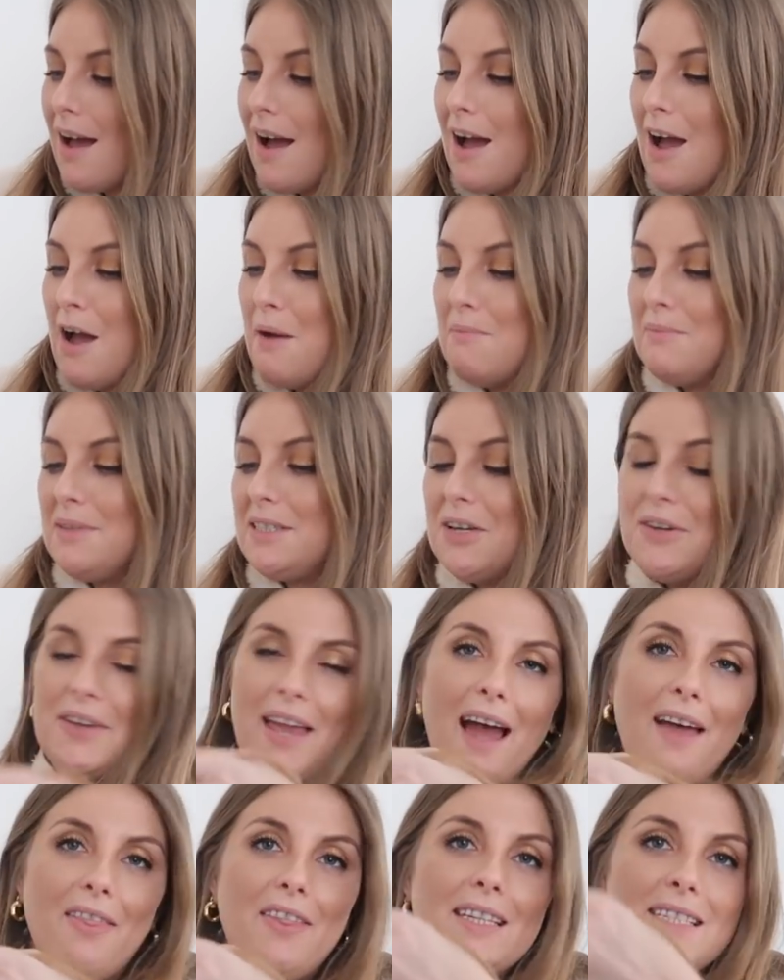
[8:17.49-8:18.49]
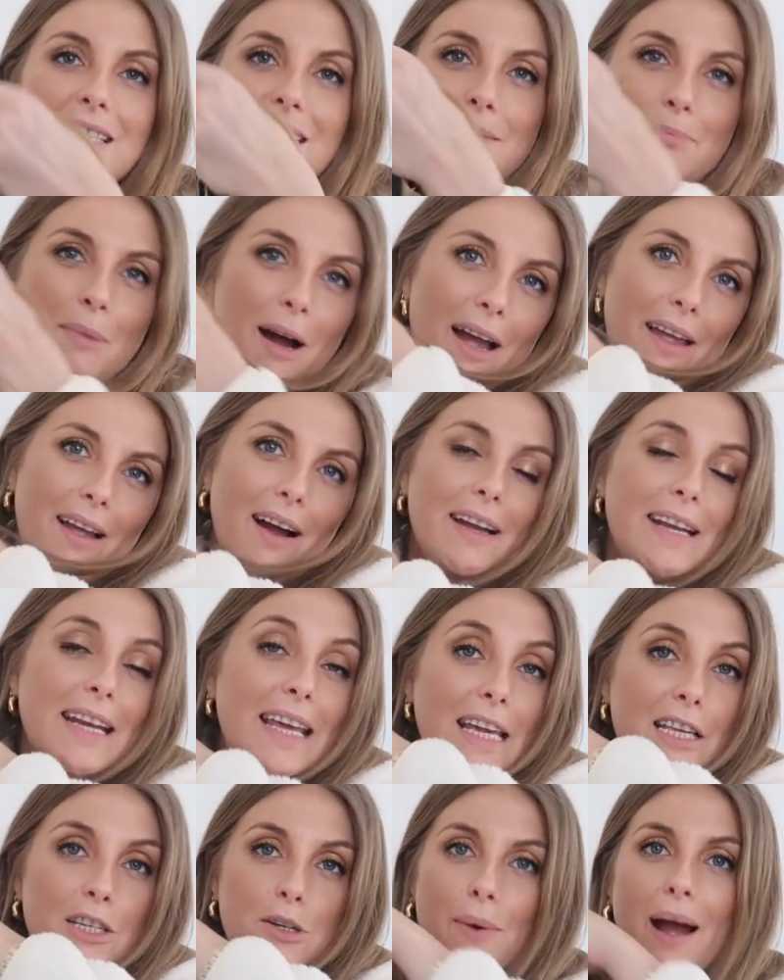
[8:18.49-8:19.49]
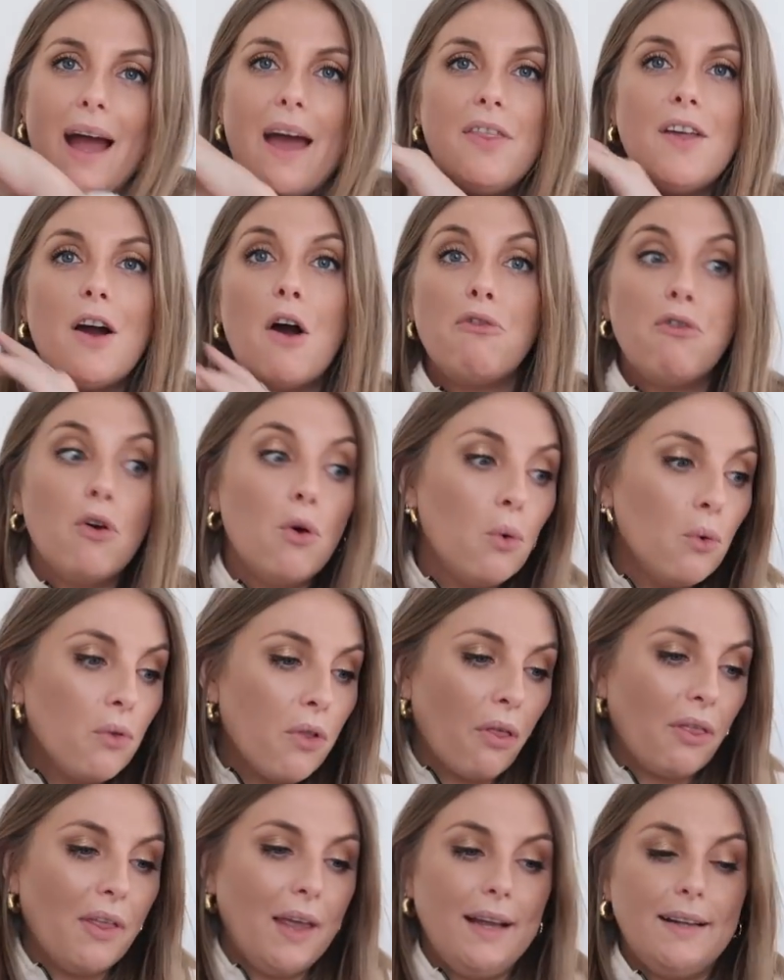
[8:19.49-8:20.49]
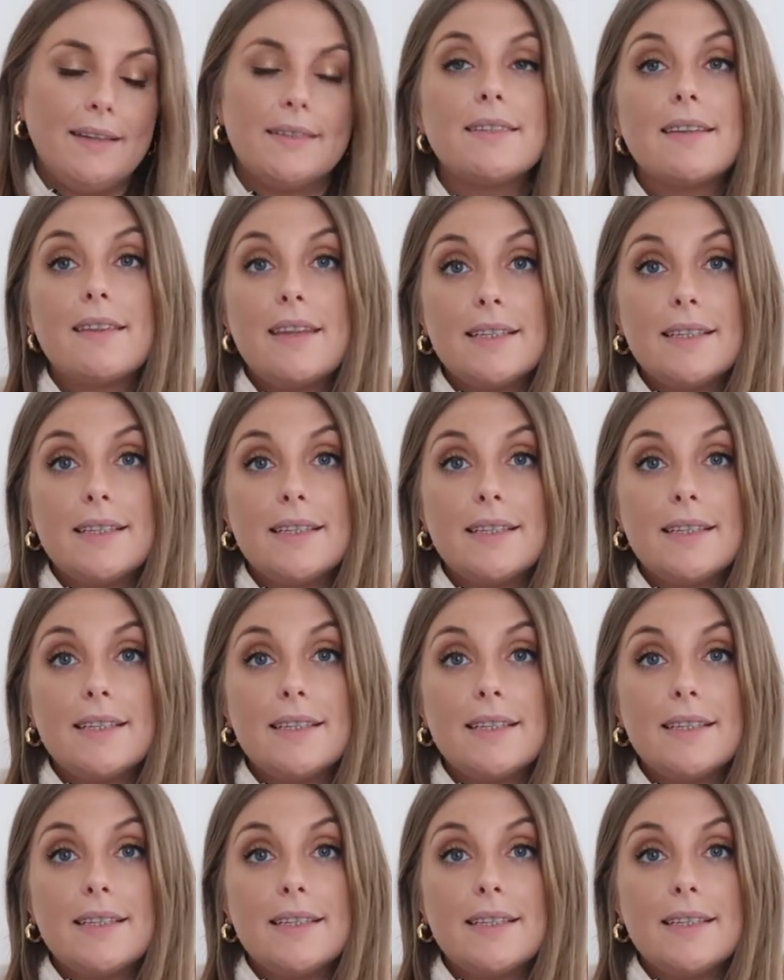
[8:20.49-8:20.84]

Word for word: Um, so yeah, this is my, I need to wear, of all the things,